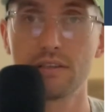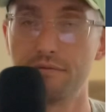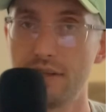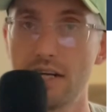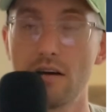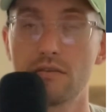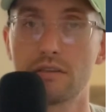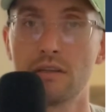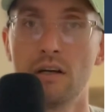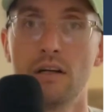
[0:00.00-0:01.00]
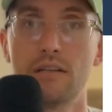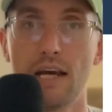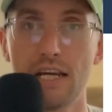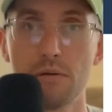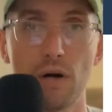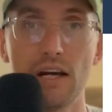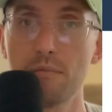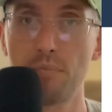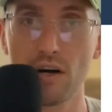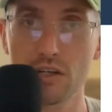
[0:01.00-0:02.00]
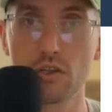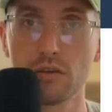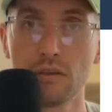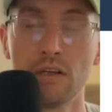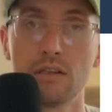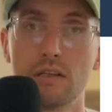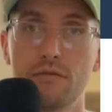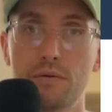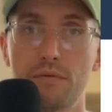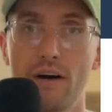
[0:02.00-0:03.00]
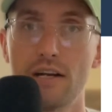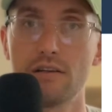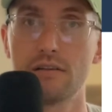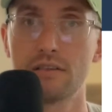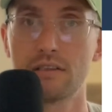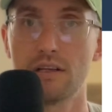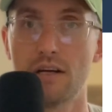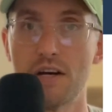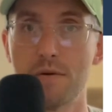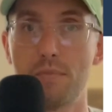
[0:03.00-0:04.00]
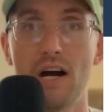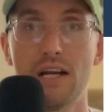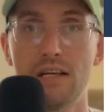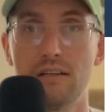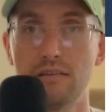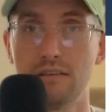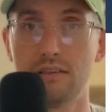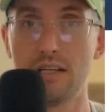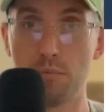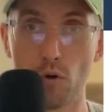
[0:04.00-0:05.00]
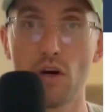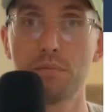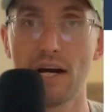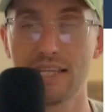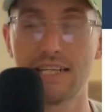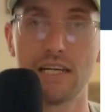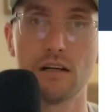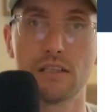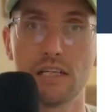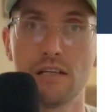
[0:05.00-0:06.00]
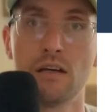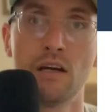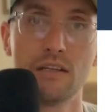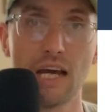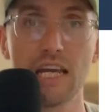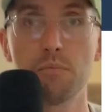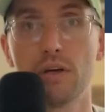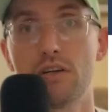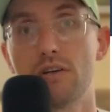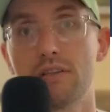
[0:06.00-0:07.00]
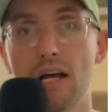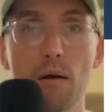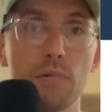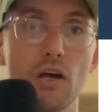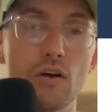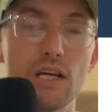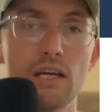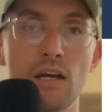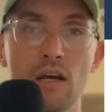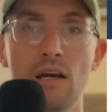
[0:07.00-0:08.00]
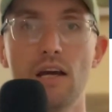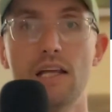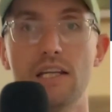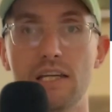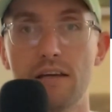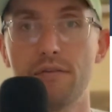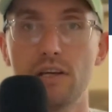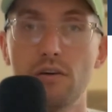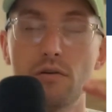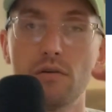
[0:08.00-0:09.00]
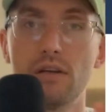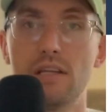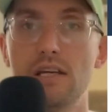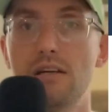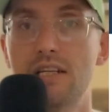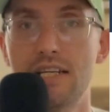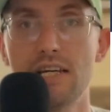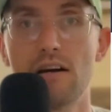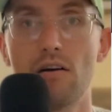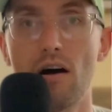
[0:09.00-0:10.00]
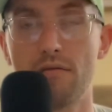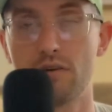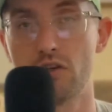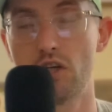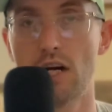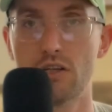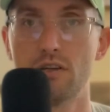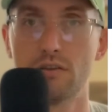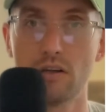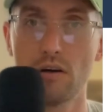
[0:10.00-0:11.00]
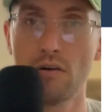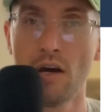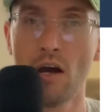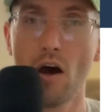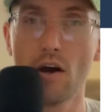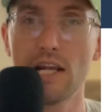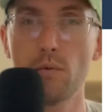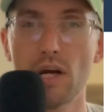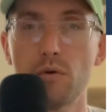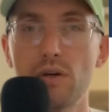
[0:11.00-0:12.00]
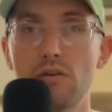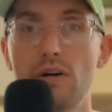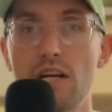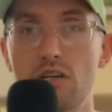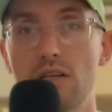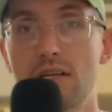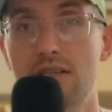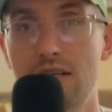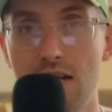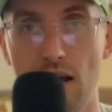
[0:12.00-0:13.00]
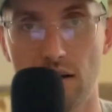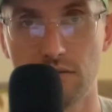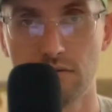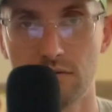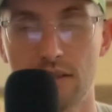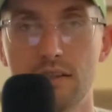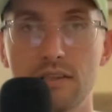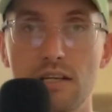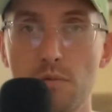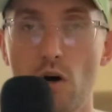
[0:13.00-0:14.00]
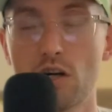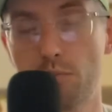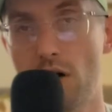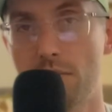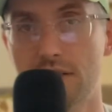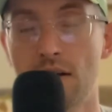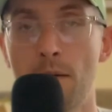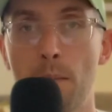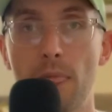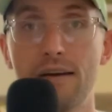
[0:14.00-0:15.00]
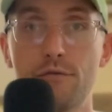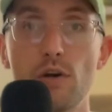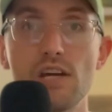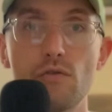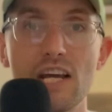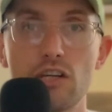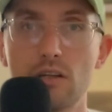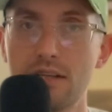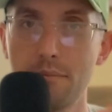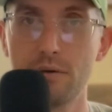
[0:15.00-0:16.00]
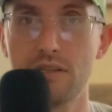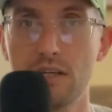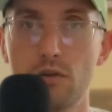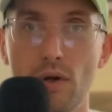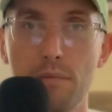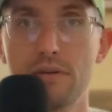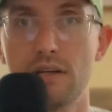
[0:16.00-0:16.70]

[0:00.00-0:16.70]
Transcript: and videos taken by impartial service providers employed by the DLD, taking pictures, uploading, and then giving you the tier of construction. So only when we reach this tier, this is EMAAR's promise. If we reach a 10%, 20%,